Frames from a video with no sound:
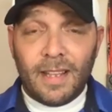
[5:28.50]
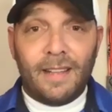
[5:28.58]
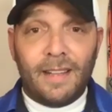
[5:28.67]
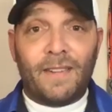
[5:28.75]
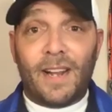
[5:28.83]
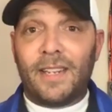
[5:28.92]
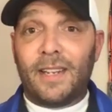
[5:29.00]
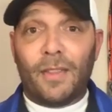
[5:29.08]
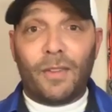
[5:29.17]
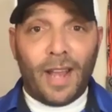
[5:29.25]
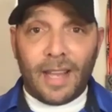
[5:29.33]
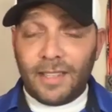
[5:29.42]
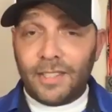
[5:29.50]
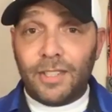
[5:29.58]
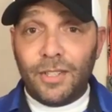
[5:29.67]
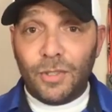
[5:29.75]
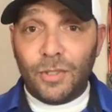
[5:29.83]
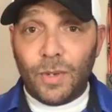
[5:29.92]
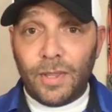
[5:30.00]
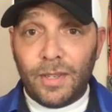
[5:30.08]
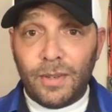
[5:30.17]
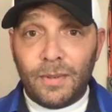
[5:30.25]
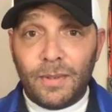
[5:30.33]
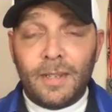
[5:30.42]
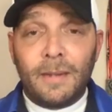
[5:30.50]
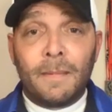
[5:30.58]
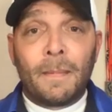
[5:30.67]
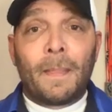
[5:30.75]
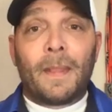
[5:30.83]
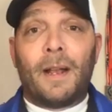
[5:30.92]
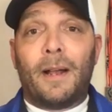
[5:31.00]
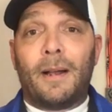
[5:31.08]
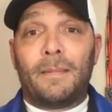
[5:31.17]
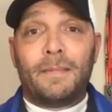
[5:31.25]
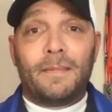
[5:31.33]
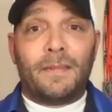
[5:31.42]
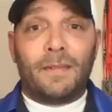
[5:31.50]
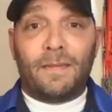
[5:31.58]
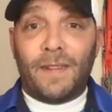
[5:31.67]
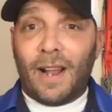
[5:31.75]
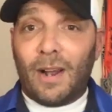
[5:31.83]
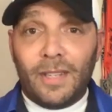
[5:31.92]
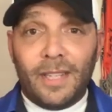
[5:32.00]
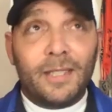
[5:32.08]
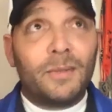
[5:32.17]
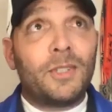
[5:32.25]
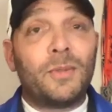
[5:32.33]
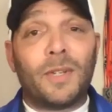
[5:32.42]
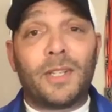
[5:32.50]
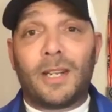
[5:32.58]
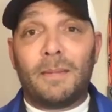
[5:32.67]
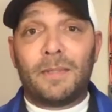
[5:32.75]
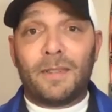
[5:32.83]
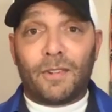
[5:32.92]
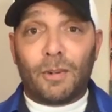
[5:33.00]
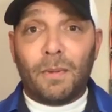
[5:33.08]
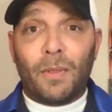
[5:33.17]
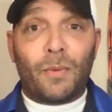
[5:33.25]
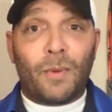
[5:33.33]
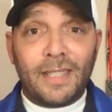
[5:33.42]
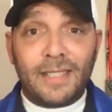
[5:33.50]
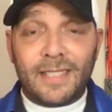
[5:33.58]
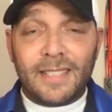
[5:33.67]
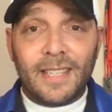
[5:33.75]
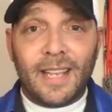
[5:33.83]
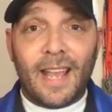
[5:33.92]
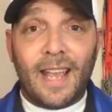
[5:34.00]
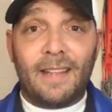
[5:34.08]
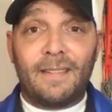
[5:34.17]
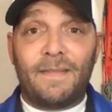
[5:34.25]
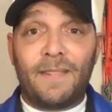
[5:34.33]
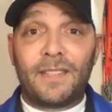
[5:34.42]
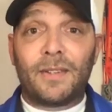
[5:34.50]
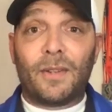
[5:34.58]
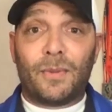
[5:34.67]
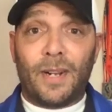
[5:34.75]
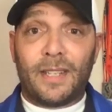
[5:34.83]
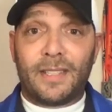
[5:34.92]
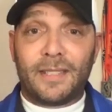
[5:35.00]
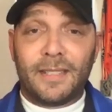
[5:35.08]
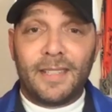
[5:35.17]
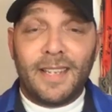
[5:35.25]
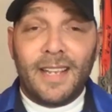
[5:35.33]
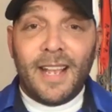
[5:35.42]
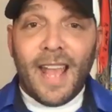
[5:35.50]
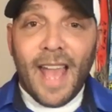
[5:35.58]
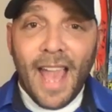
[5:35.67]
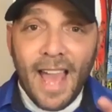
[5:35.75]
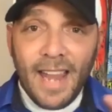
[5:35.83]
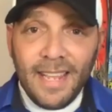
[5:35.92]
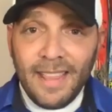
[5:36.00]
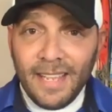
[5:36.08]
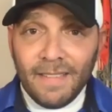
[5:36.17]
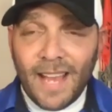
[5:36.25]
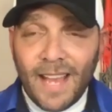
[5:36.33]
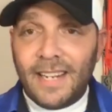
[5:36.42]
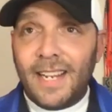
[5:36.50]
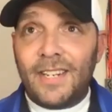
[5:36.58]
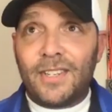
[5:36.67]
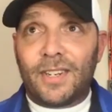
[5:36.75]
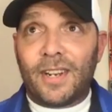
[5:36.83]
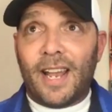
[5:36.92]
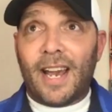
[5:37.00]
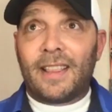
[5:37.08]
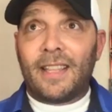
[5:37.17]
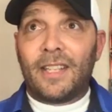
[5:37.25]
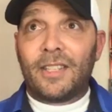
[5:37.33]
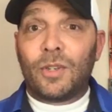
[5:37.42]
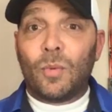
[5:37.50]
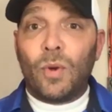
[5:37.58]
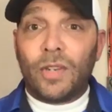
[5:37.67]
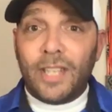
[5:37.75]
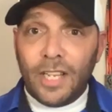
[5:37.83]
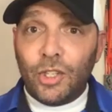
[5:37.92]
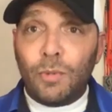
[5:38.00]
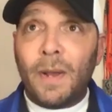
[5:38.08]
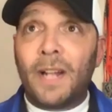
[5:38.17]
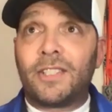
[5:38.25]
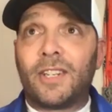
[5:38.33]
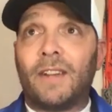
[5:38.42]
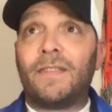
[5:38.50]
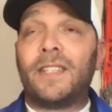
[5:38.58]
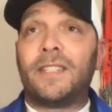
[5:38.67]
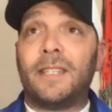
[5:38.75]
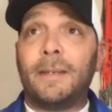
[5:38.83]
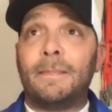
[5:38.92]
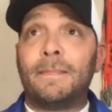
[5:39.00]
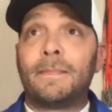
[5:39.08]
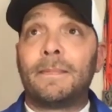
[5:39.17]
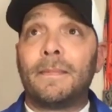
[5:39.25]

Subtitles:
inviting other athletes to use with you, foul language when it comes to verbal threats and physical threats. Anything of that nature, athletes, will get you benched off this team.